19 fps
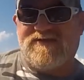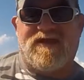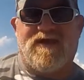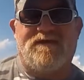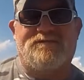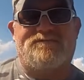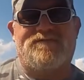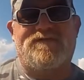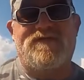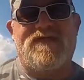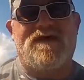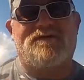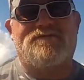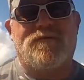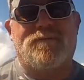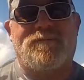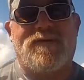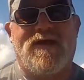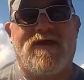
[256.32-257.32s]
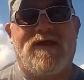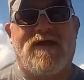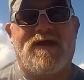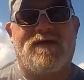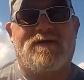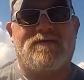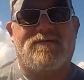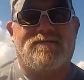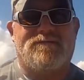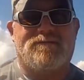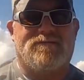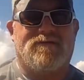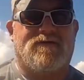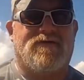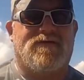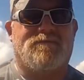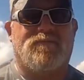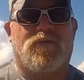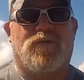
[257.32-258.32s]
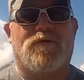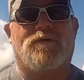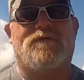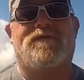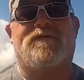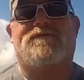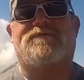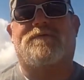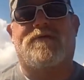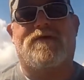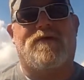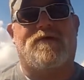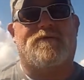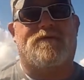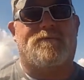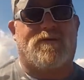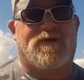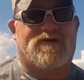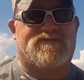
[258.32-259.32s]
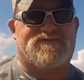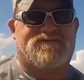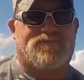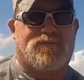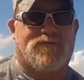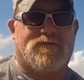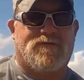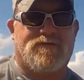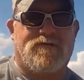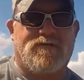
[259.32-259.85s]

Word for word: that I've never paid really more than three hundred bucks for,